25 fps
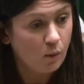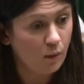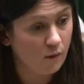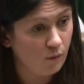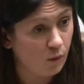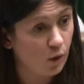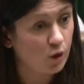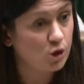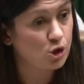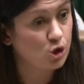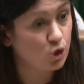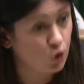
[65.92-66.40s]
We've
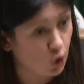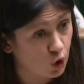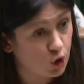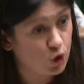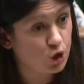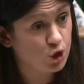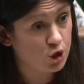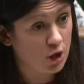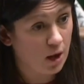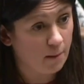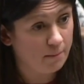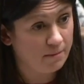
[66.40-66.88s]
watched
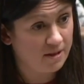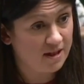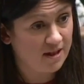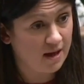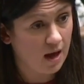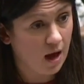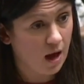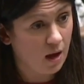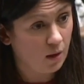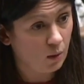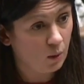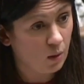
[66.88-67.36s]
good jobs
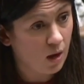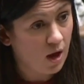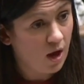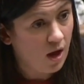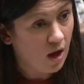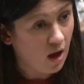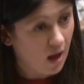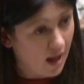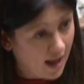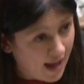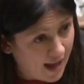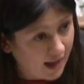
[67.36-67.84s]
go,
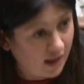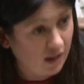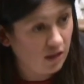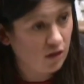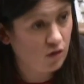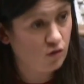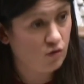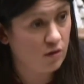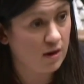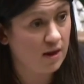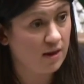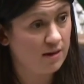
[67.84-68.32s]
our high
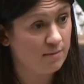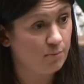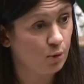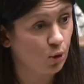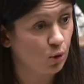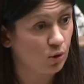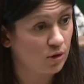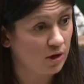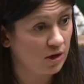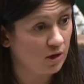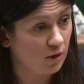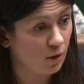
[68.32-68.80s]
streets
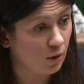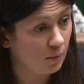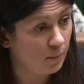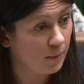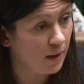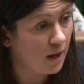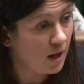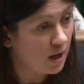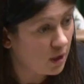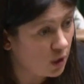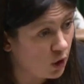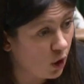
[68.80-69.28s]
boarded up,
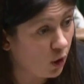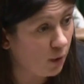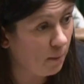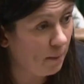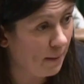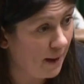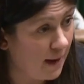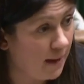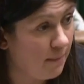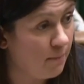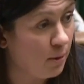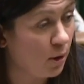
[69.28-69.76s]
young
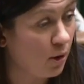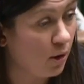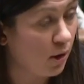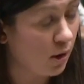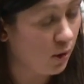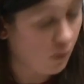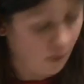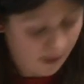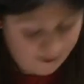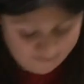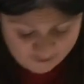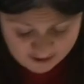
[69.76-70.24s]
people
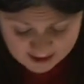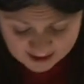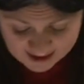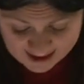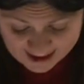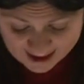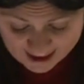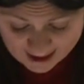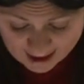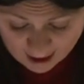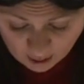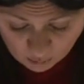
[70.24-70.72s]
who have to
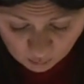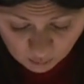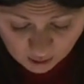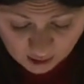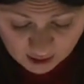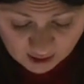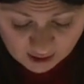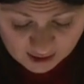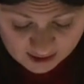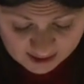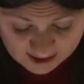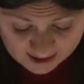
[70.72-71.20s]
get out
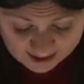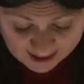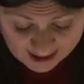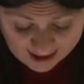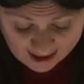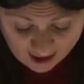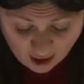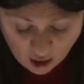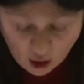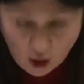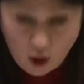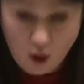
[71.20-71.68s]
to
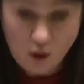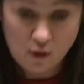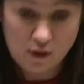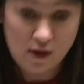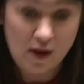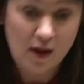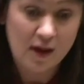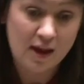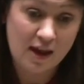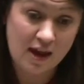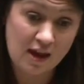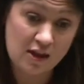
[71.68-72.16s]
get on.
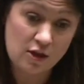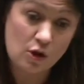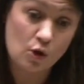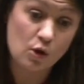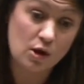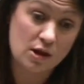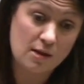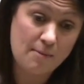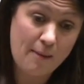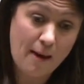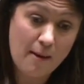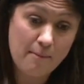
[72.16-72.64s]
He
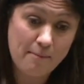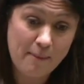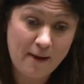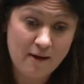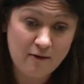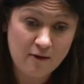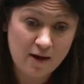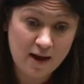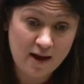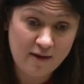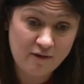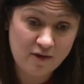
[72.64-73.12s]
talks about
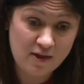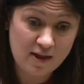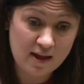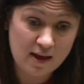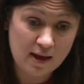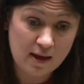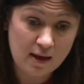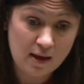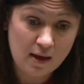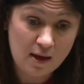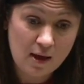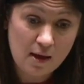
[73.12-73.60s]
Bury
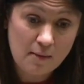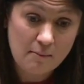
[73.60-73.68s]
FC.